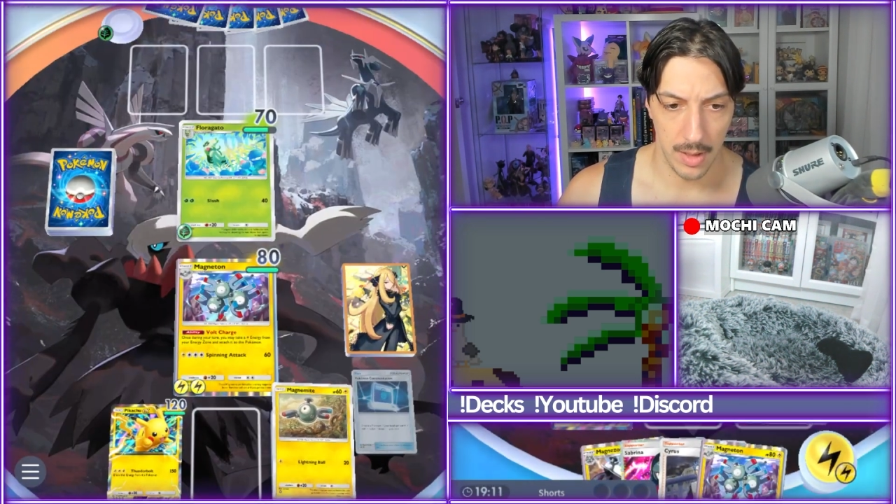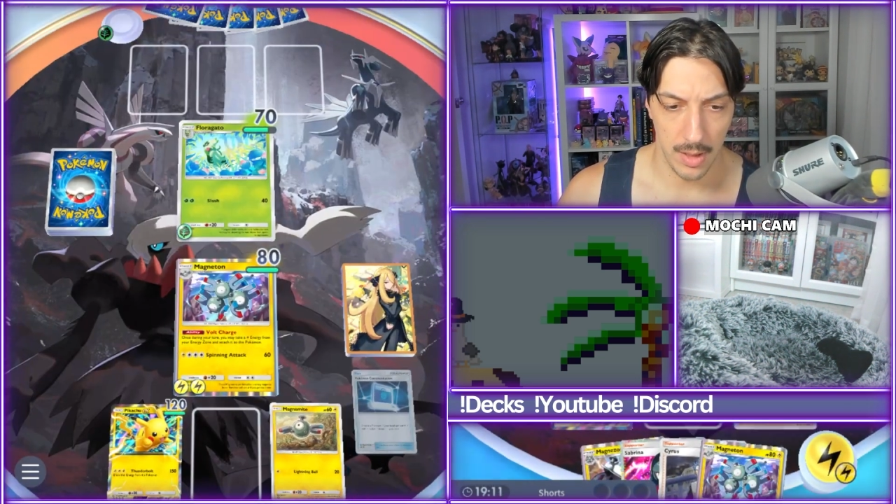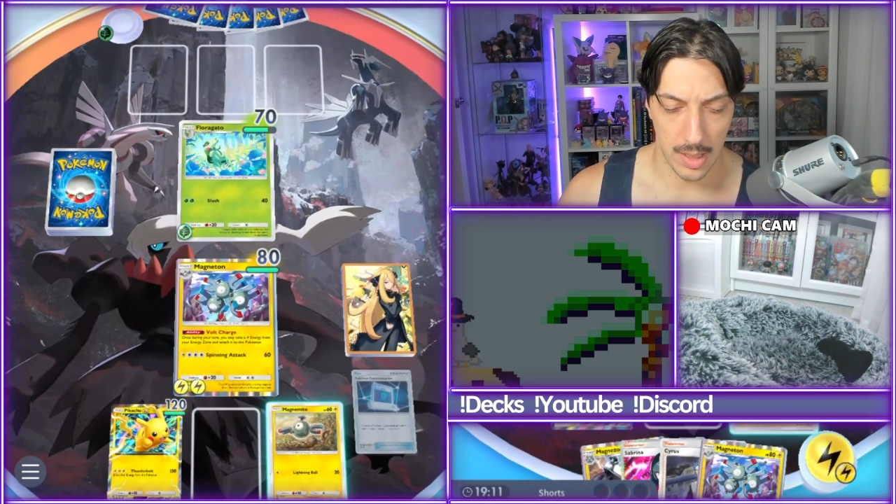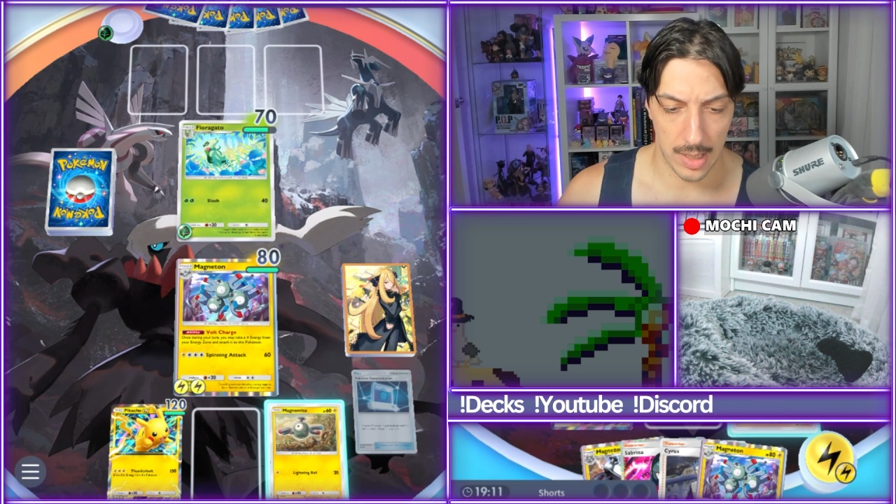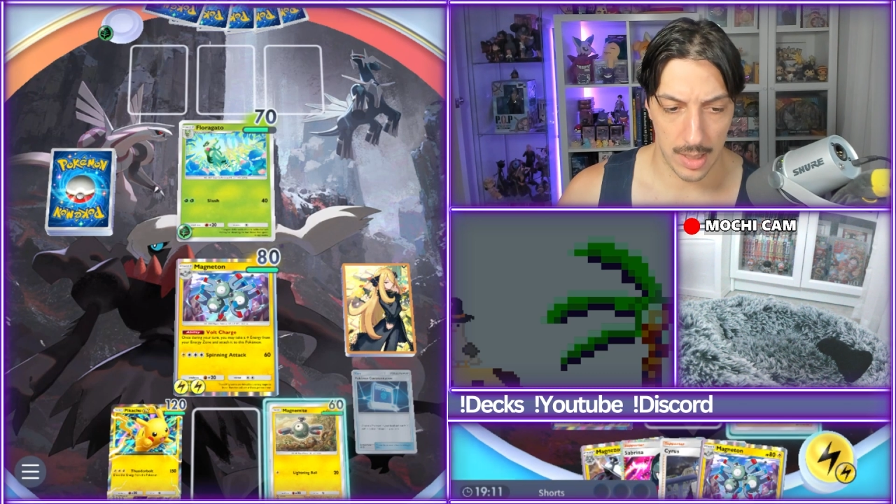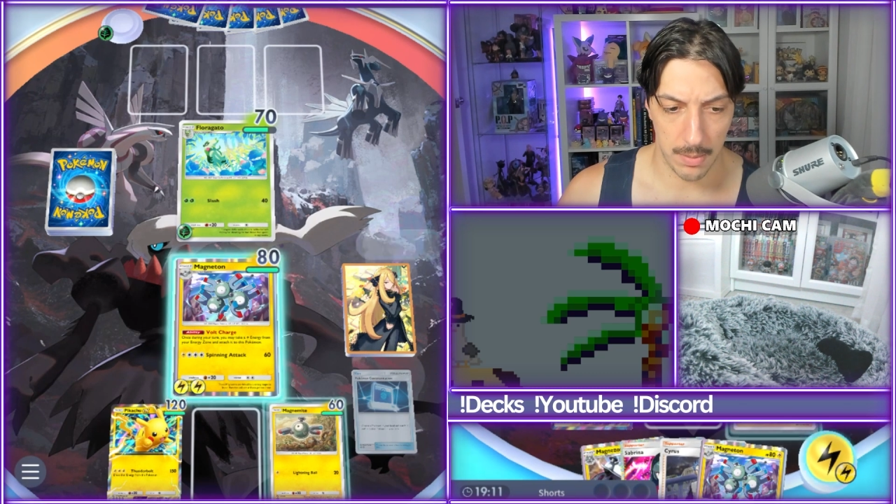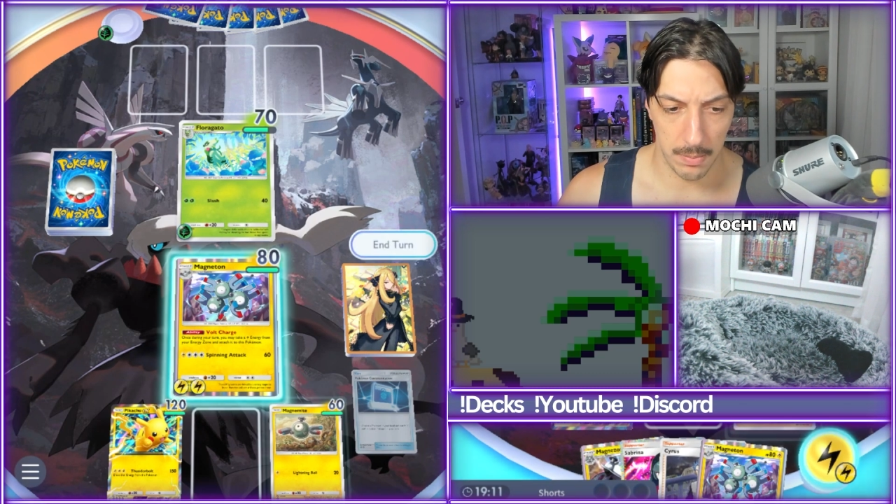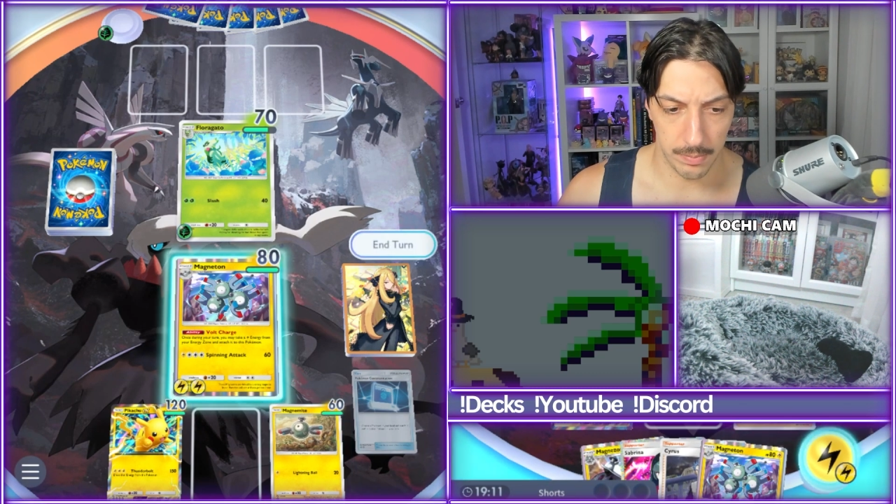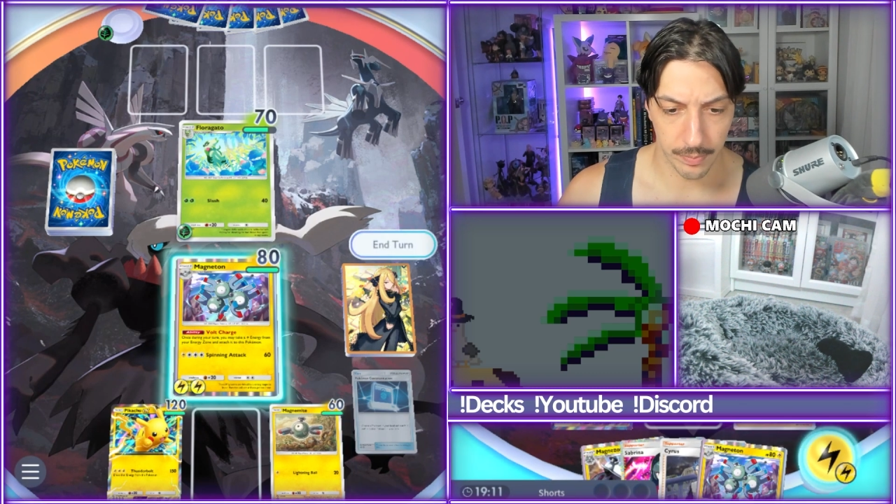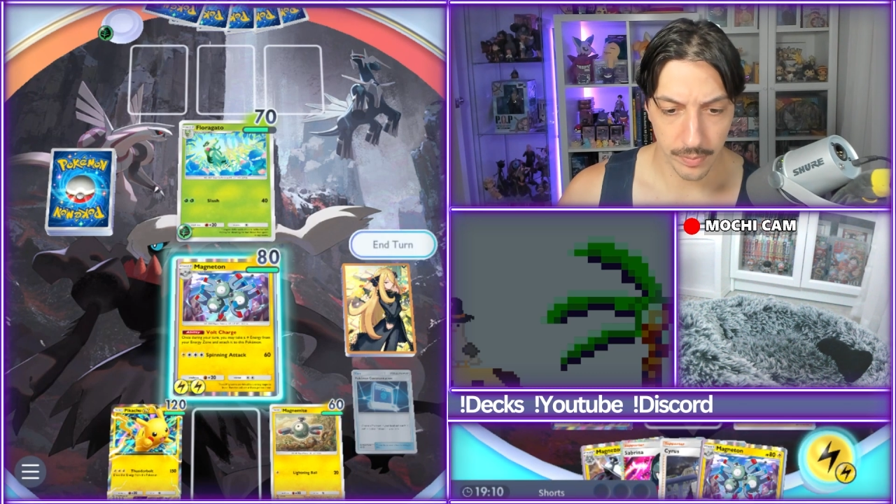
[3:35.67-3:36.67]
So
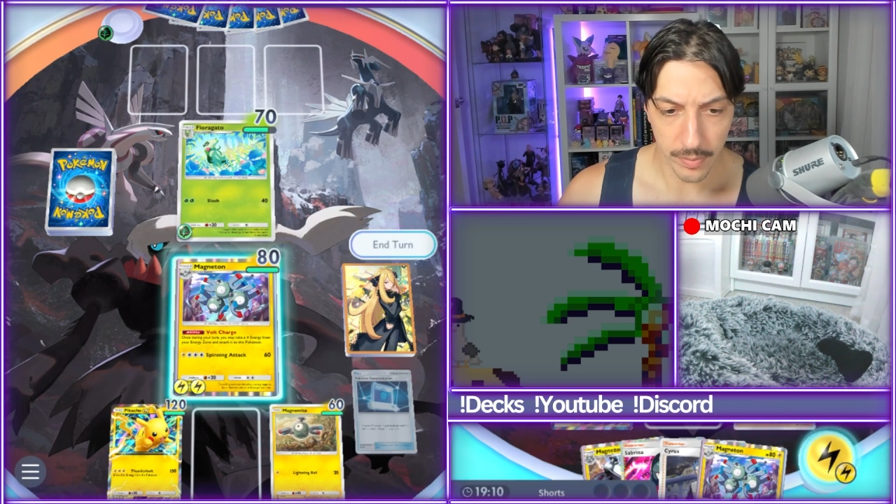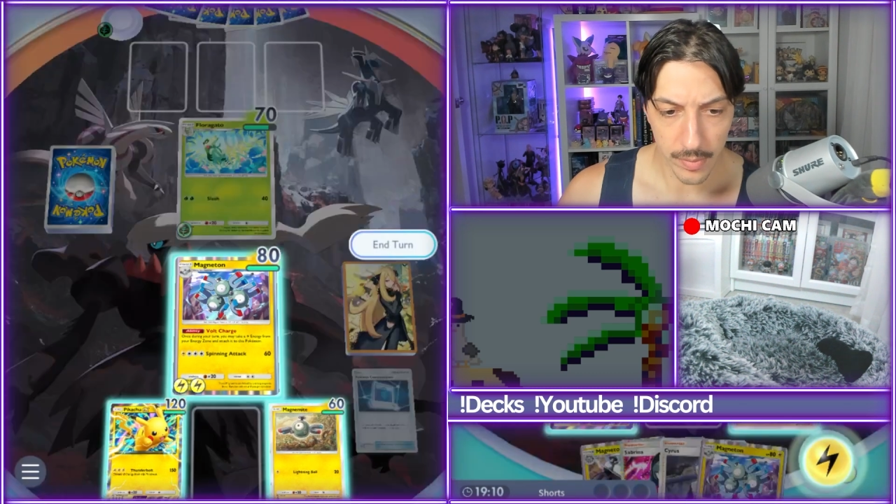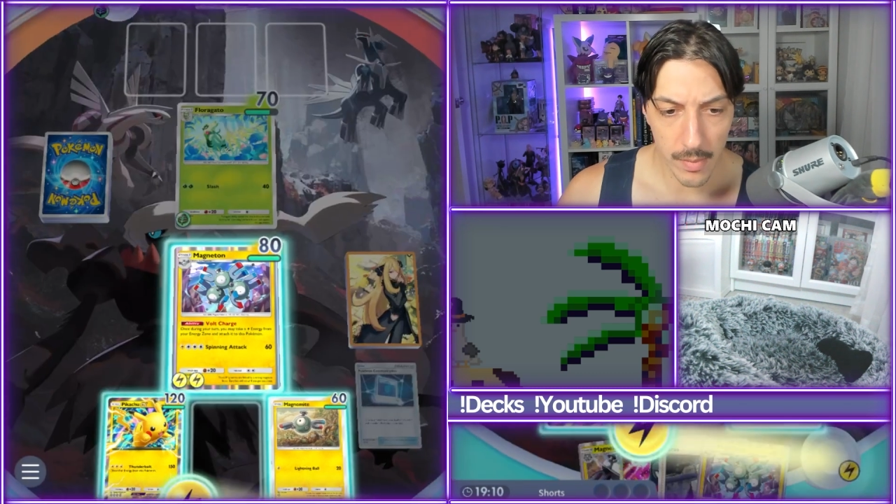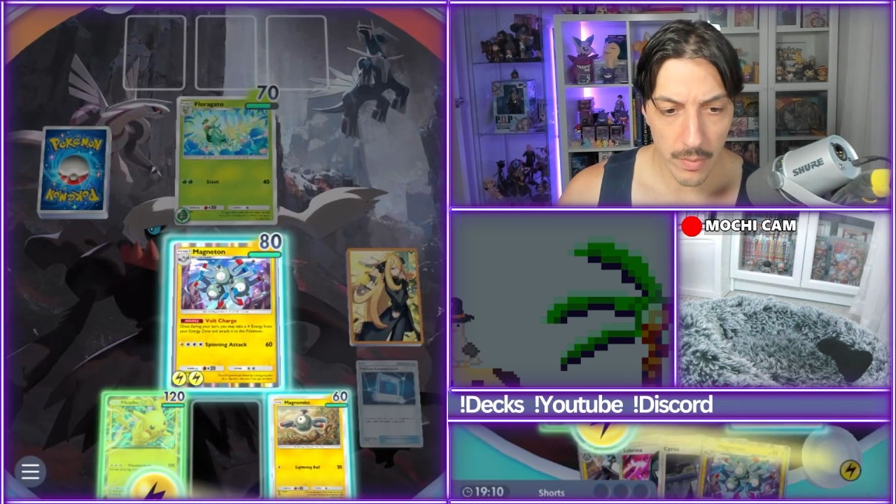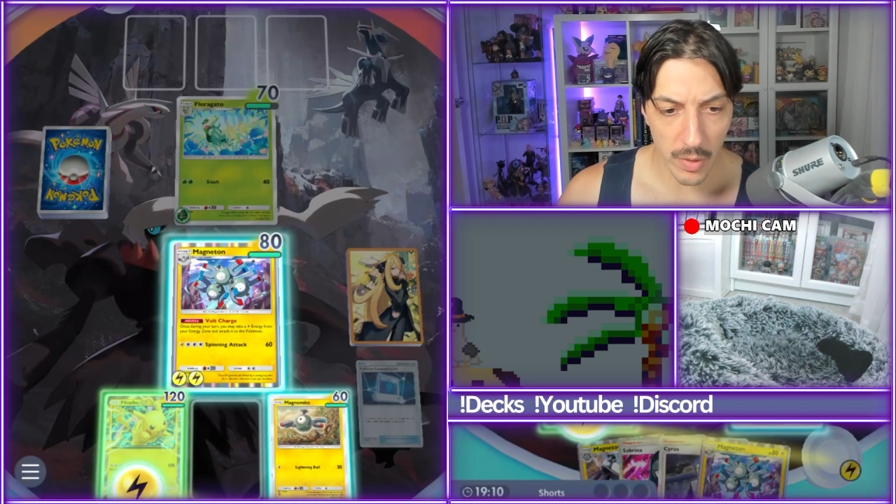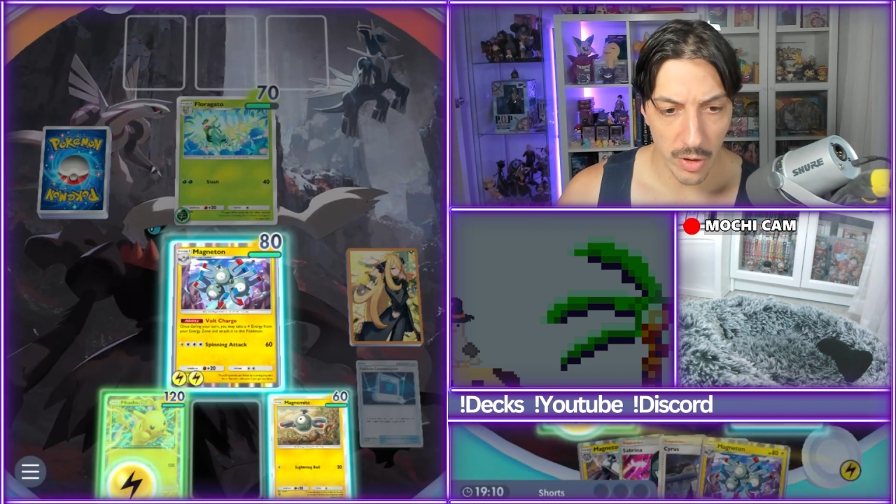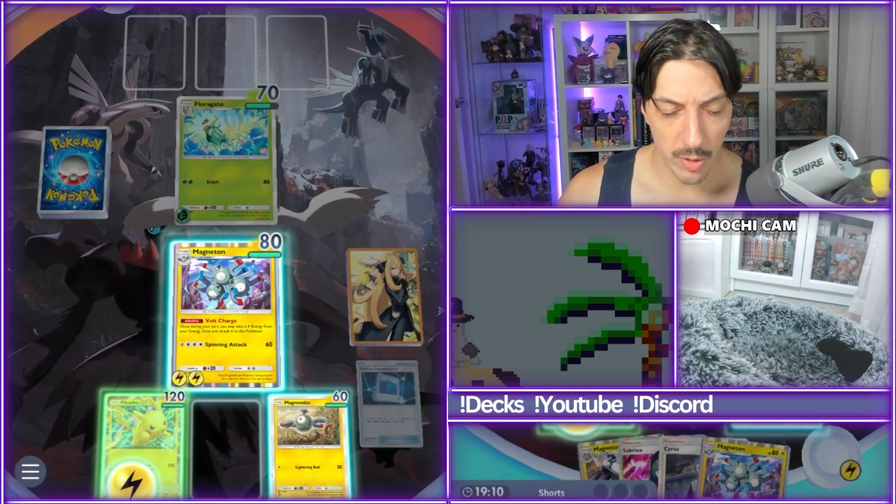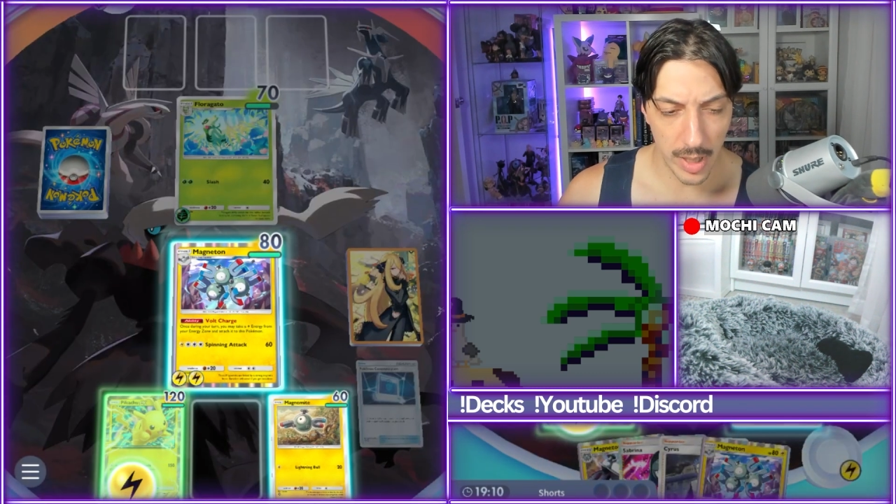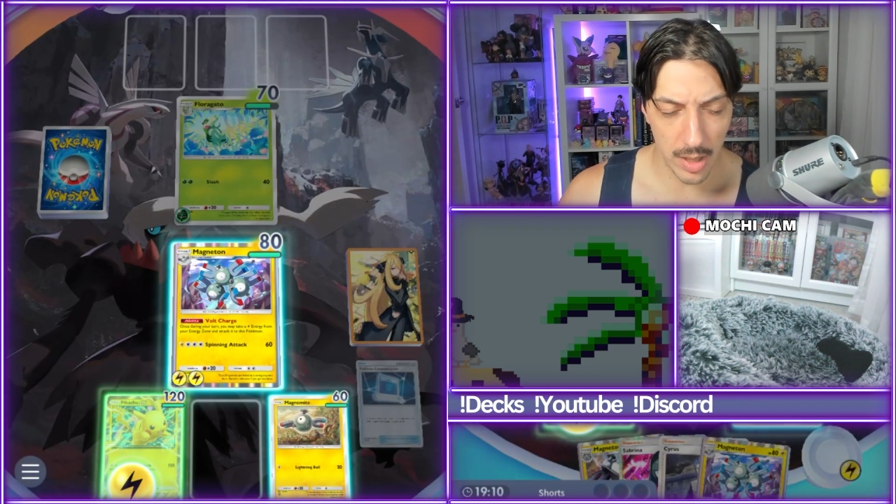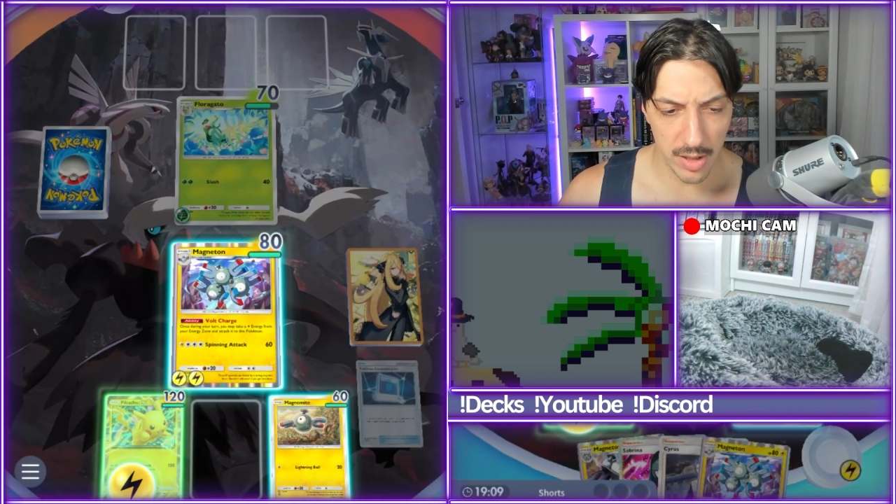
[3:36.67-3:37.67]
we can